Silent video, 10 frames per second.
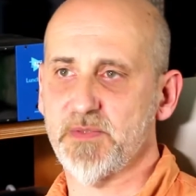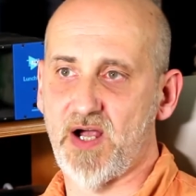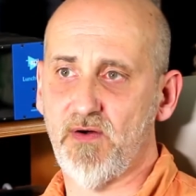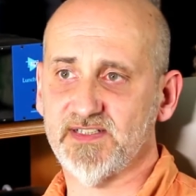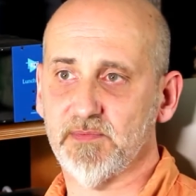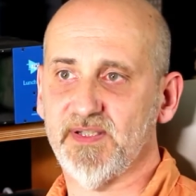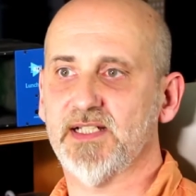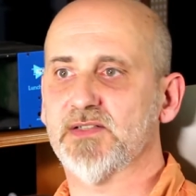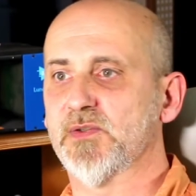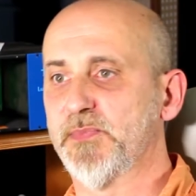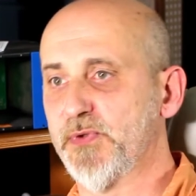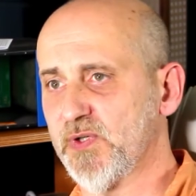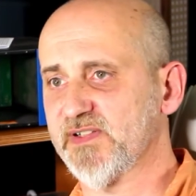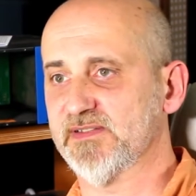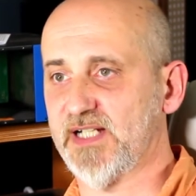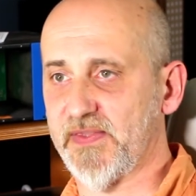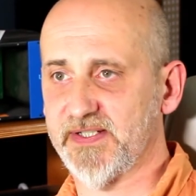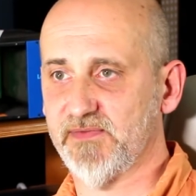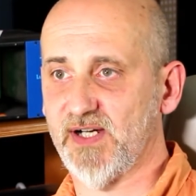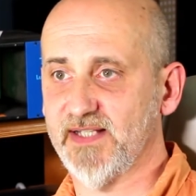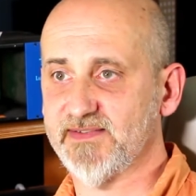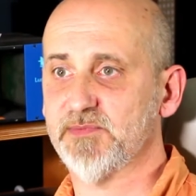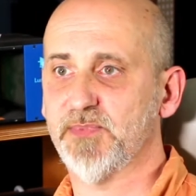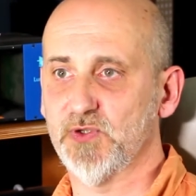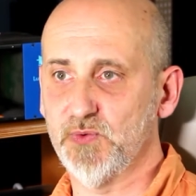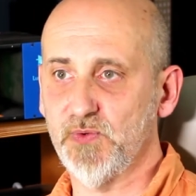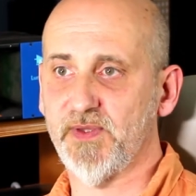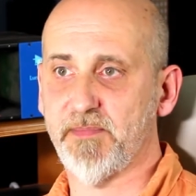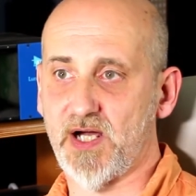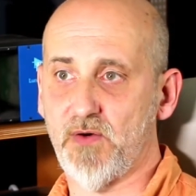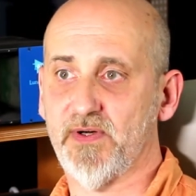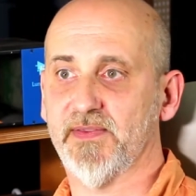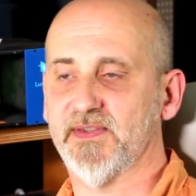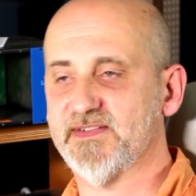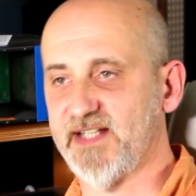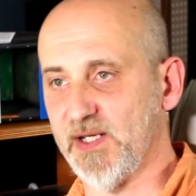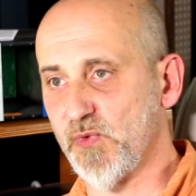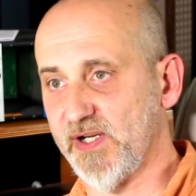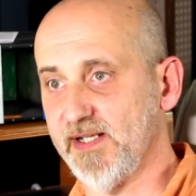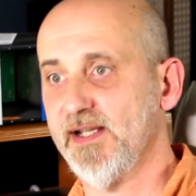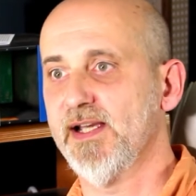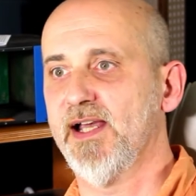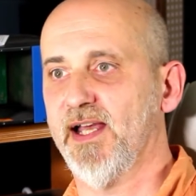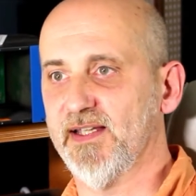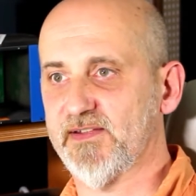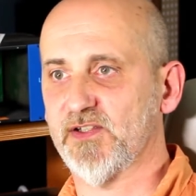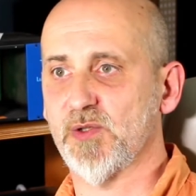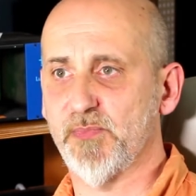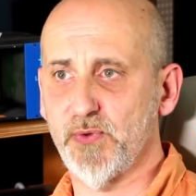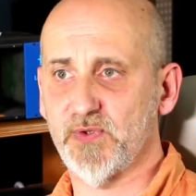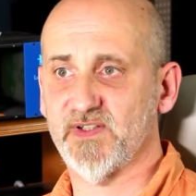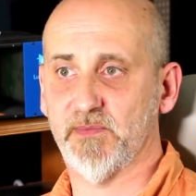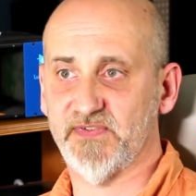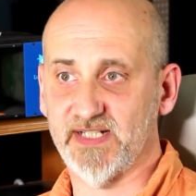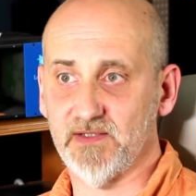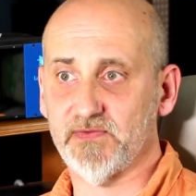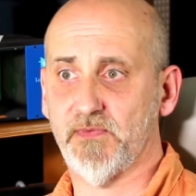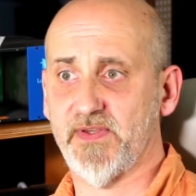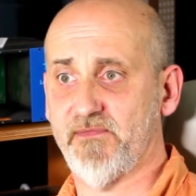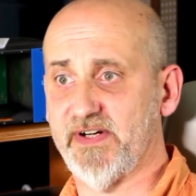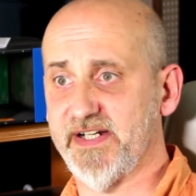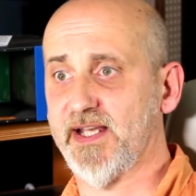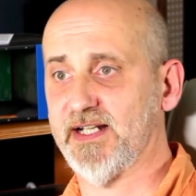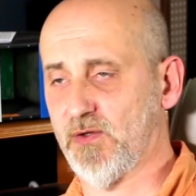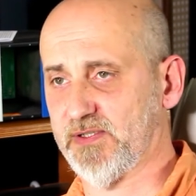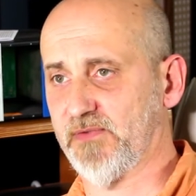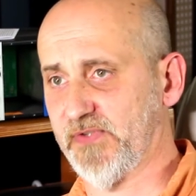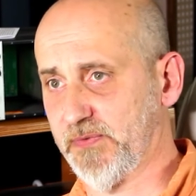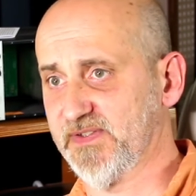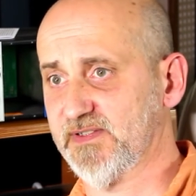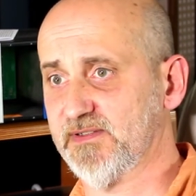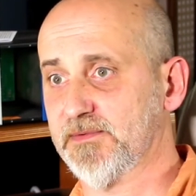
power supplies, computers and other devices pollute the power in the same way as the computers themselves with their very high clocking frequencies.